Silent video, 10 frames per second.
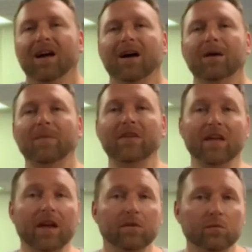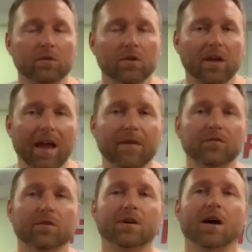And then
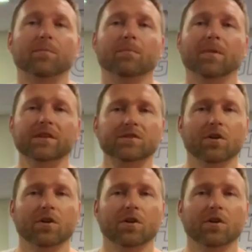after a couple months